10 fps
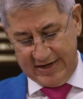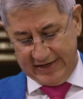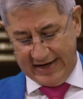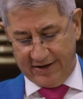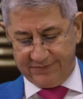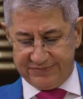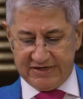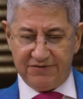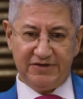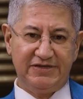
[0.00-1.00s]
Now,
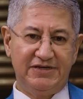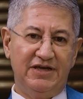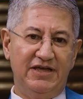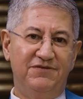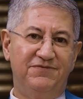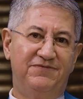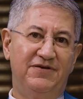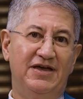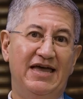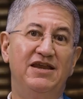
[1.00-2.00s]
David, if
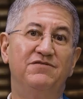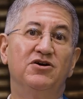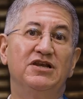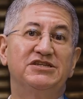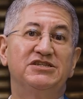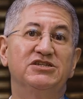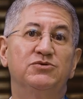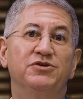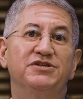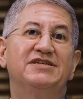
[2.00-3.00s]
any of our listeners
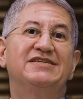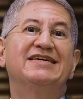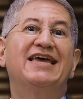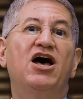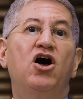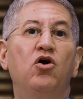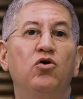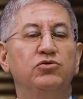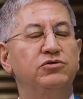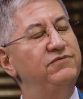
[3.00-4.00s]
want to get
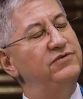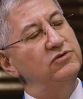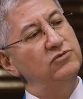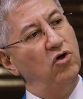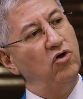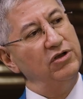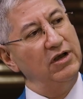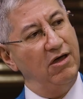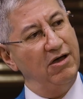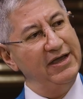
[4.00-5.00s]
hold of you
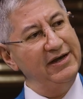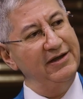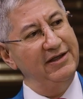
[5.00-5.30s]
online,